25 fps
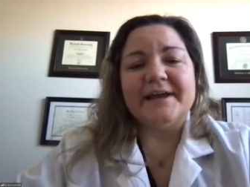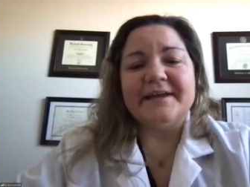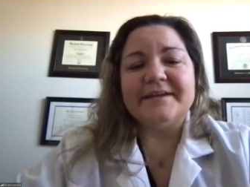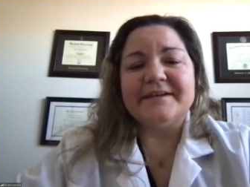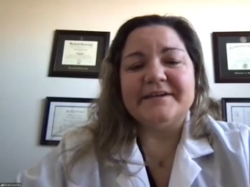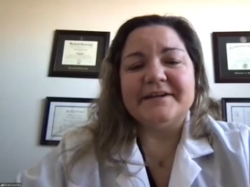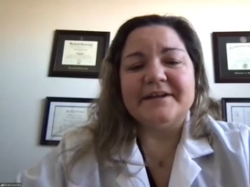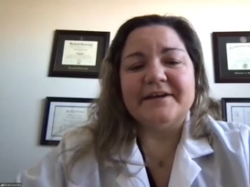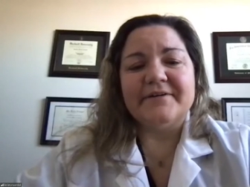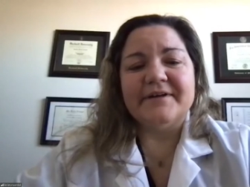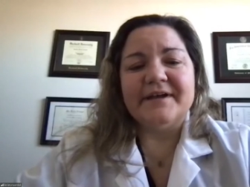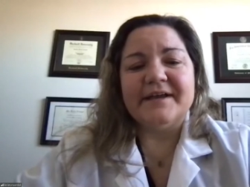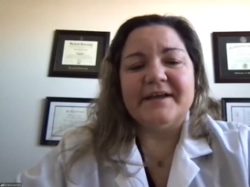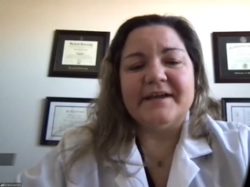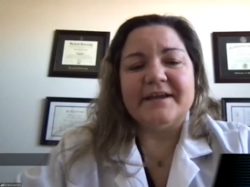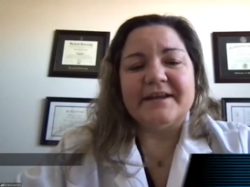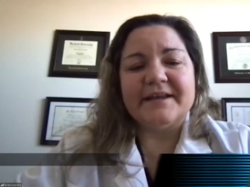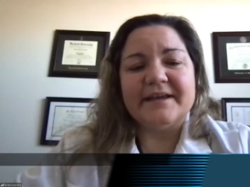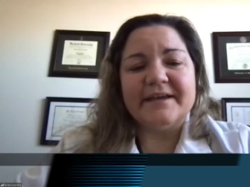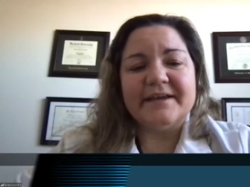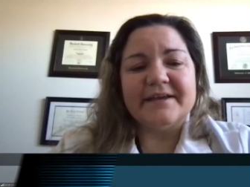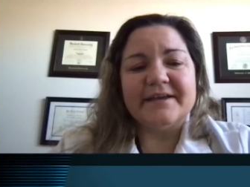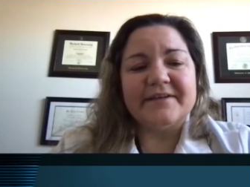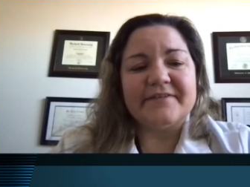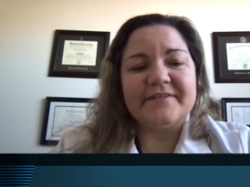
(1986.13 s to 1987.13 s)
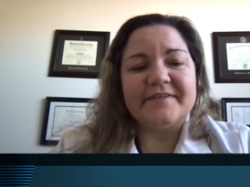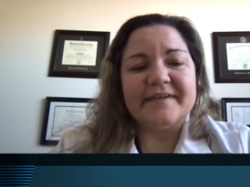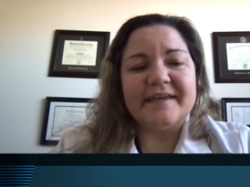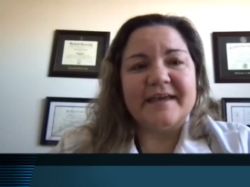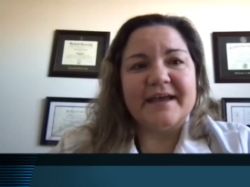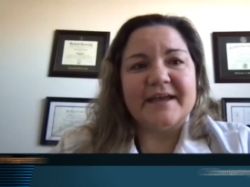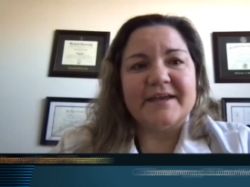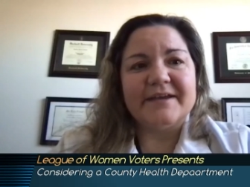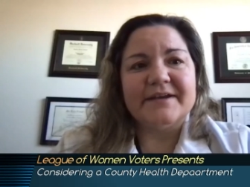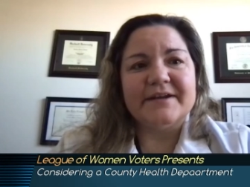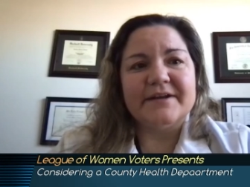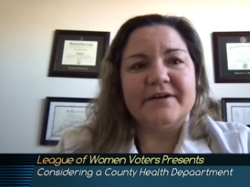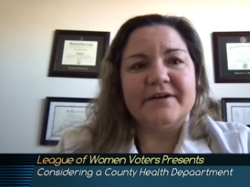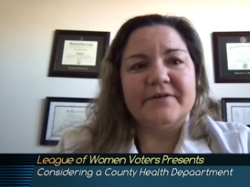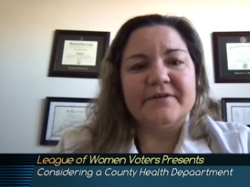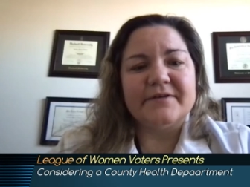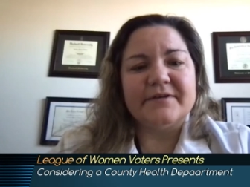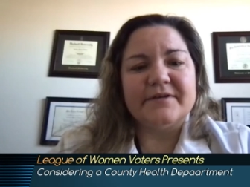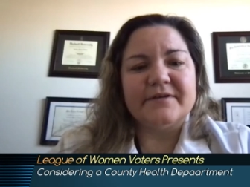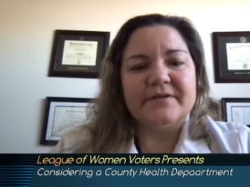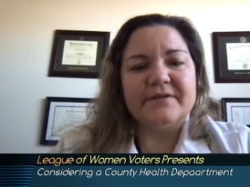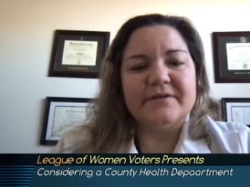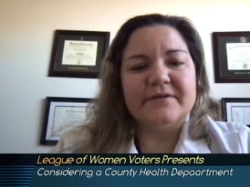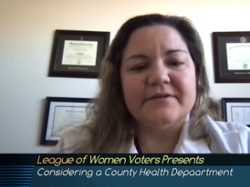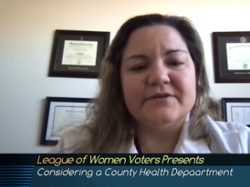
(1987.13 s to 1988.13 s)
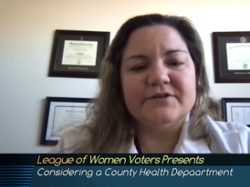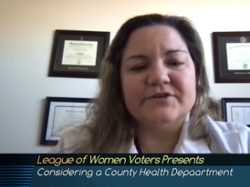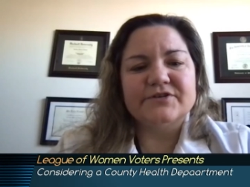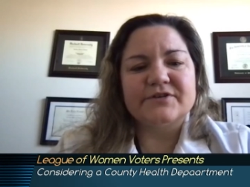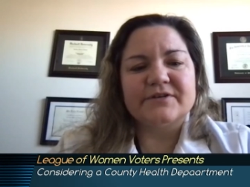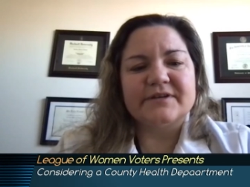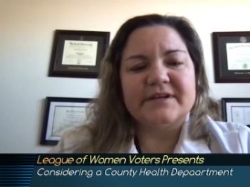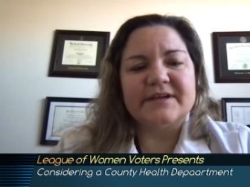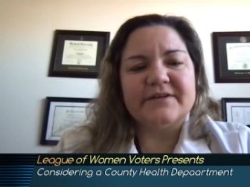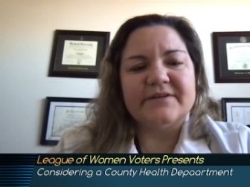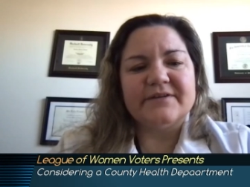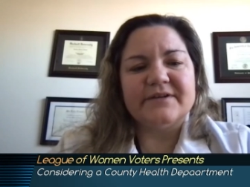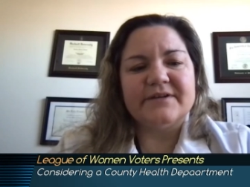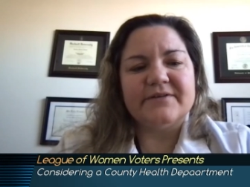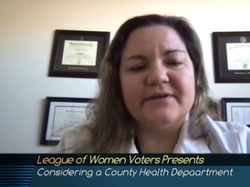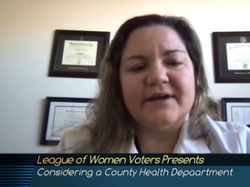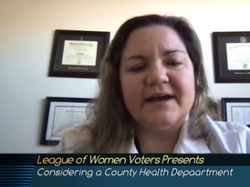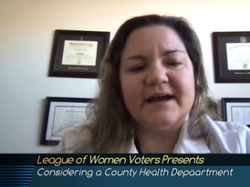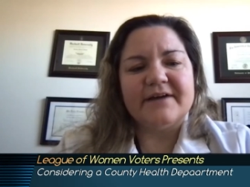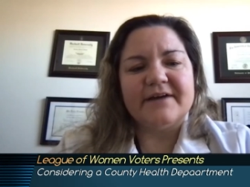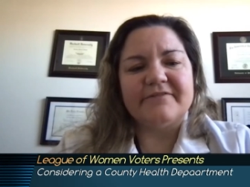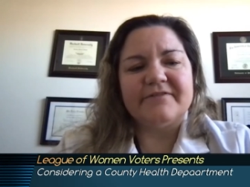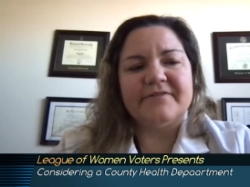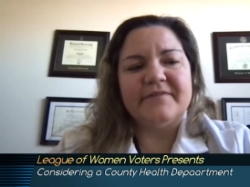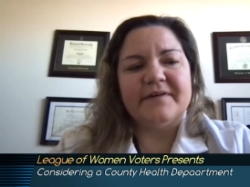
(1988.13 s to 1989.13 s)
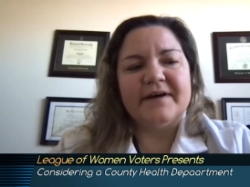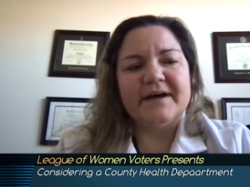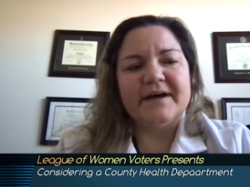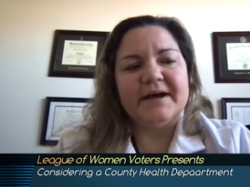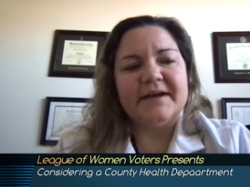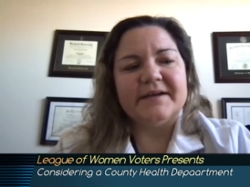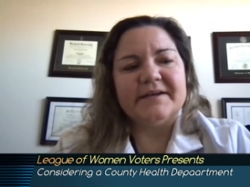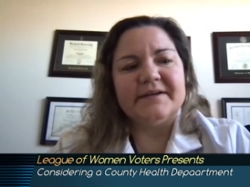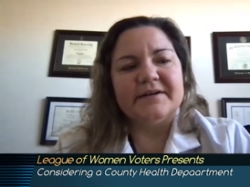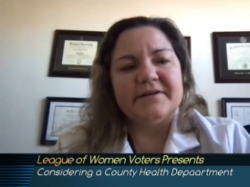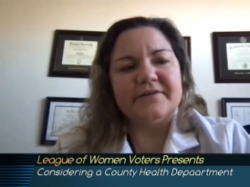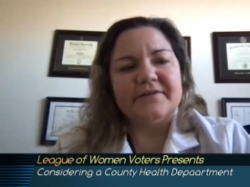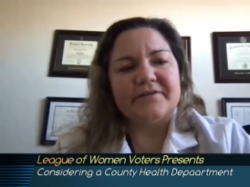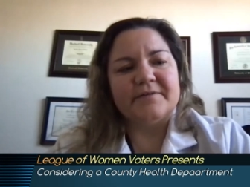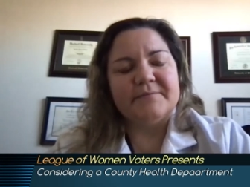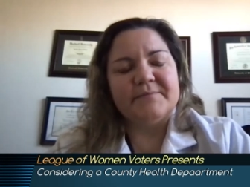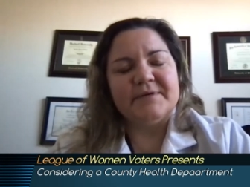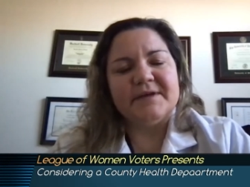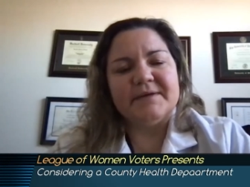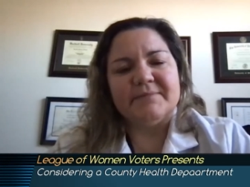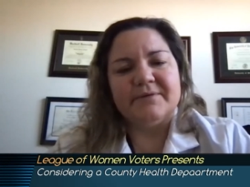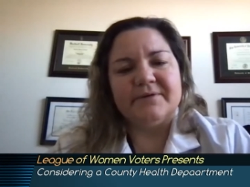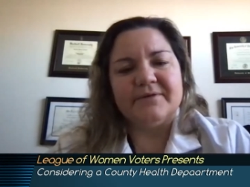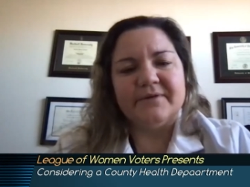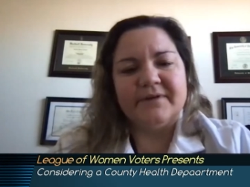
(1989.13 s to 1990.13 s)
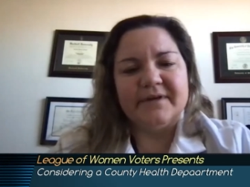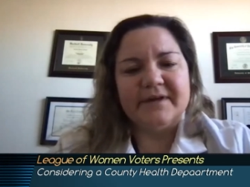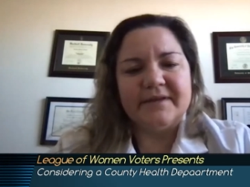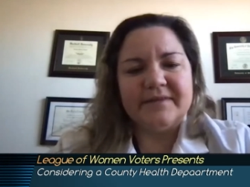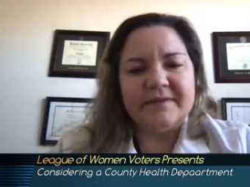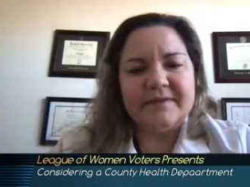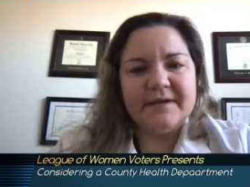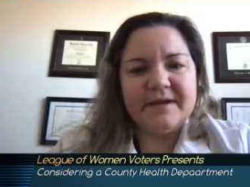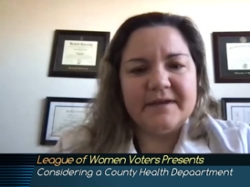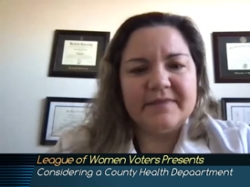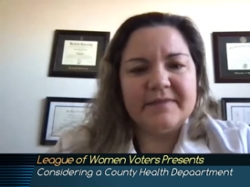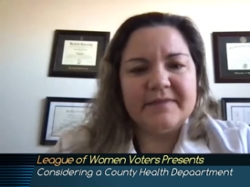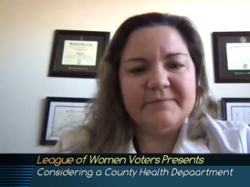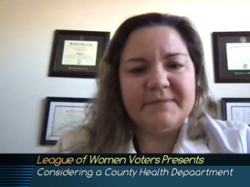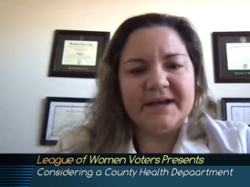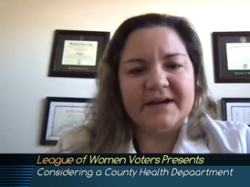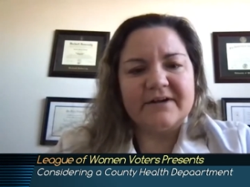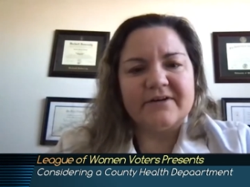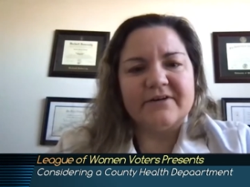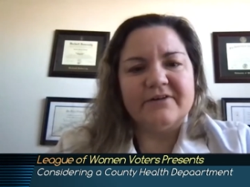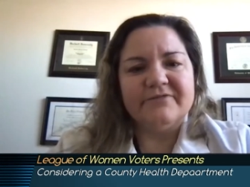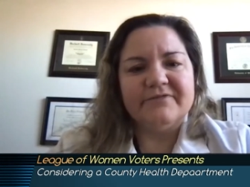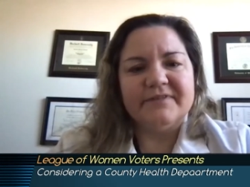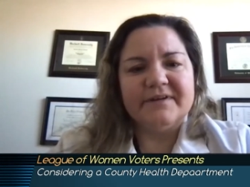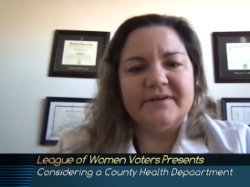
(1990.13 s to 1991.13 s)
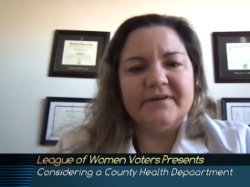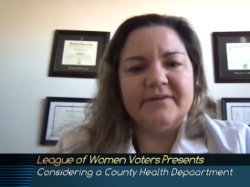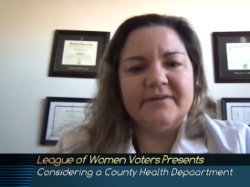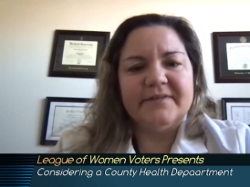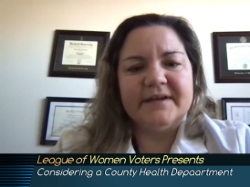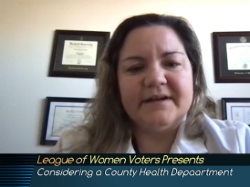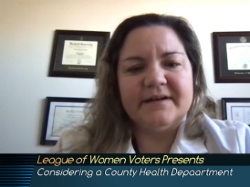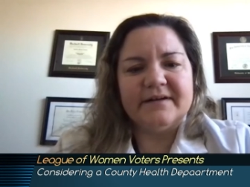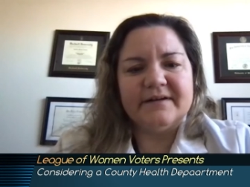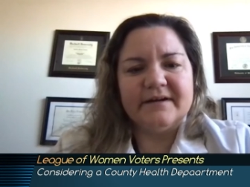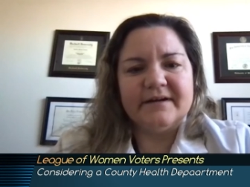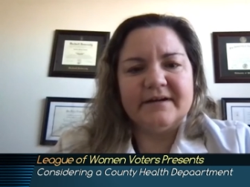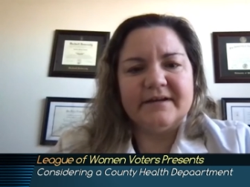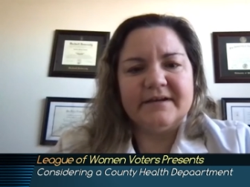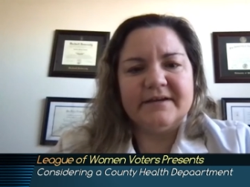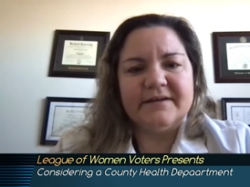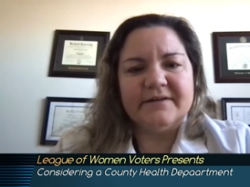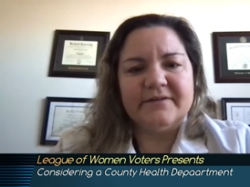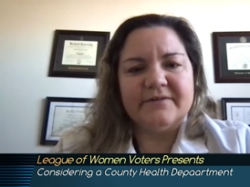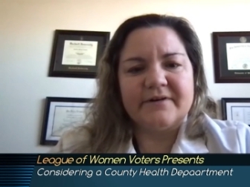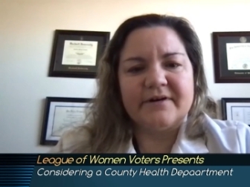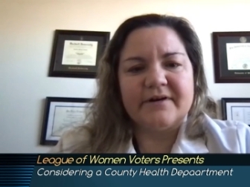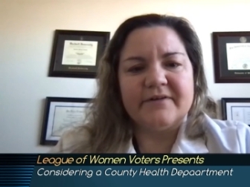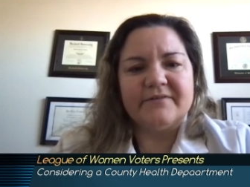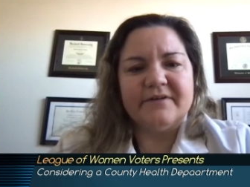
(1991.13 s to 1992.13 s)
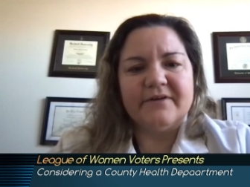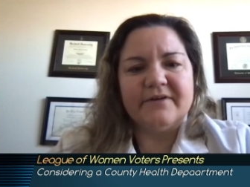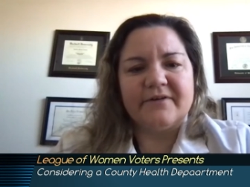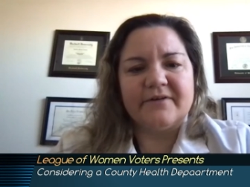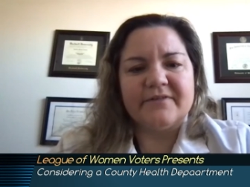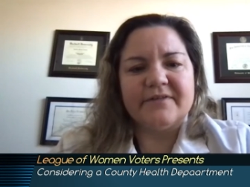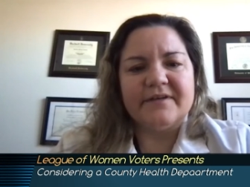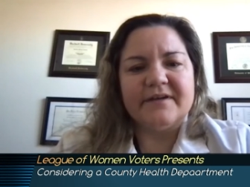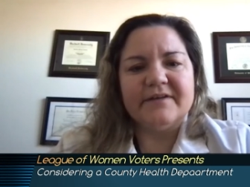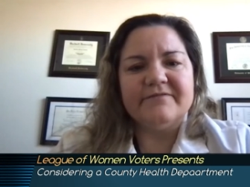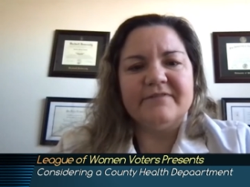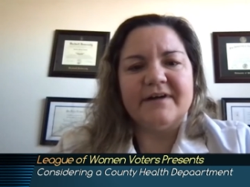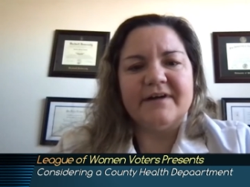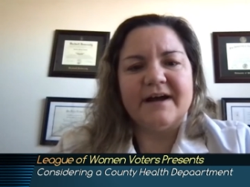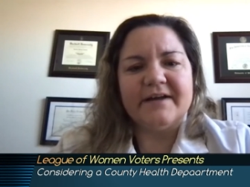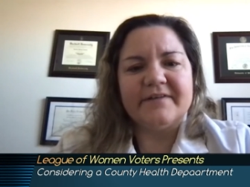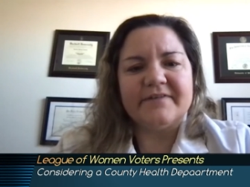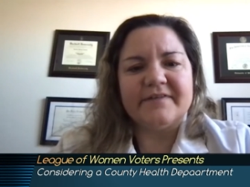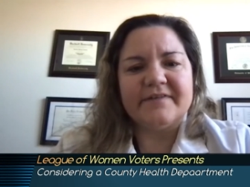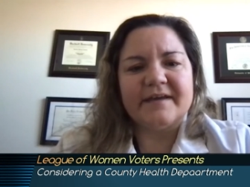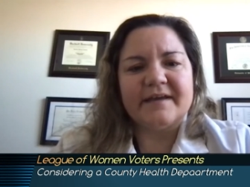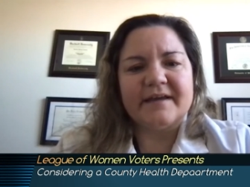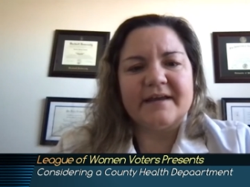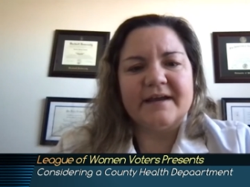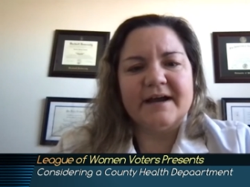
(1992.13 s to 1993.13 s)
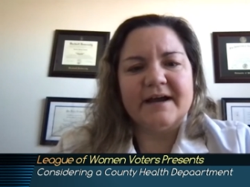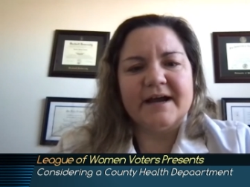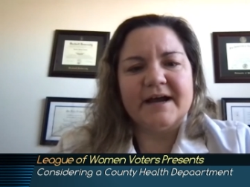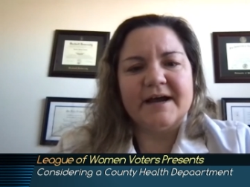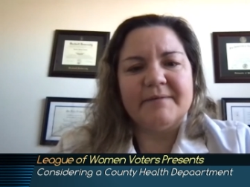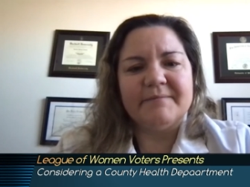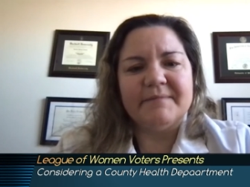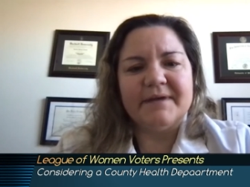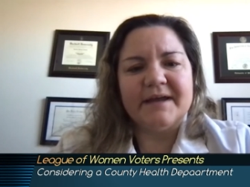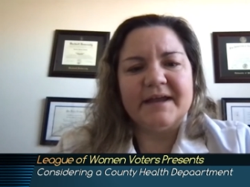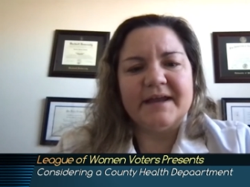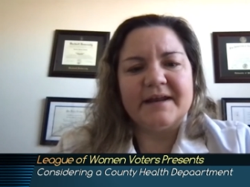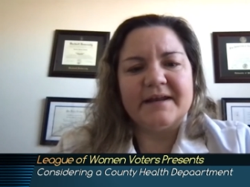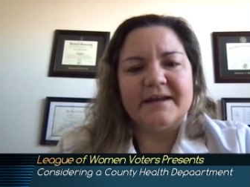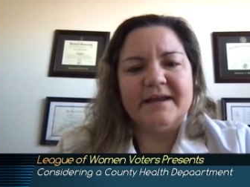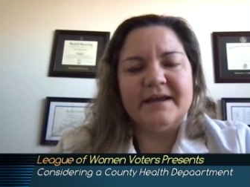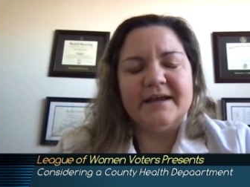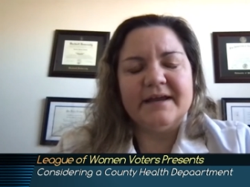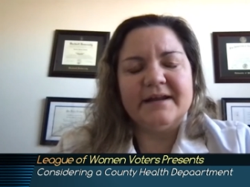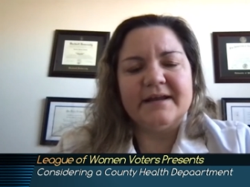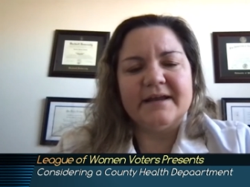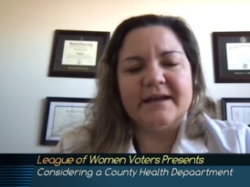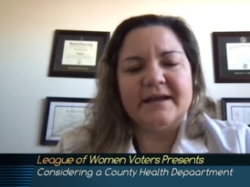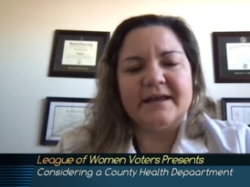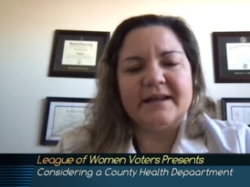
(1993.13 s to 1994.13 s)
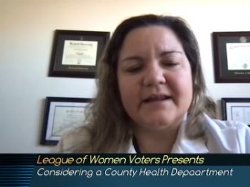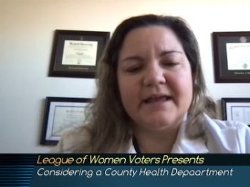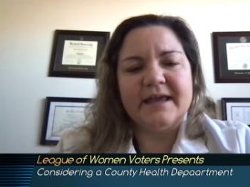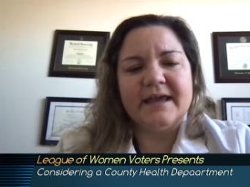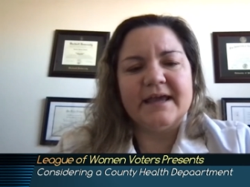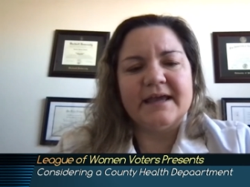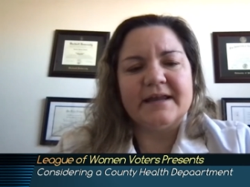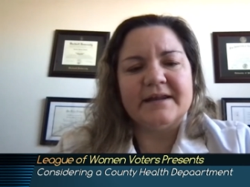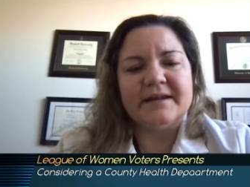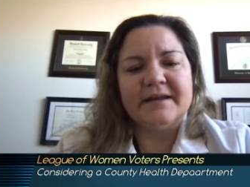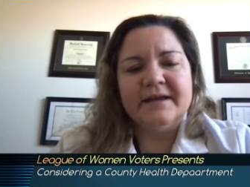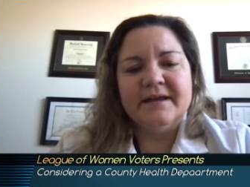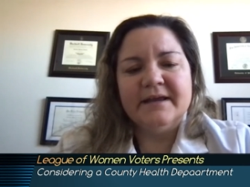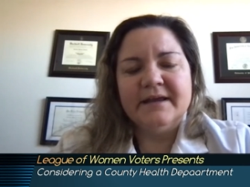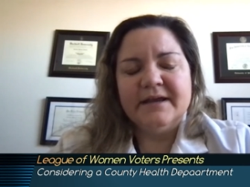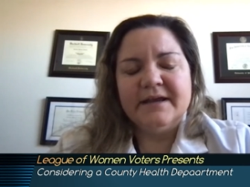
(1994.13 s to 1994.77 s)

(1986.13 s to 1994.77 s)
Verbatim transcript: You know, it is. Uh, you know, usually you have uh, you know some people in in the medical field that uh, you know are, are the advising, um, and and again,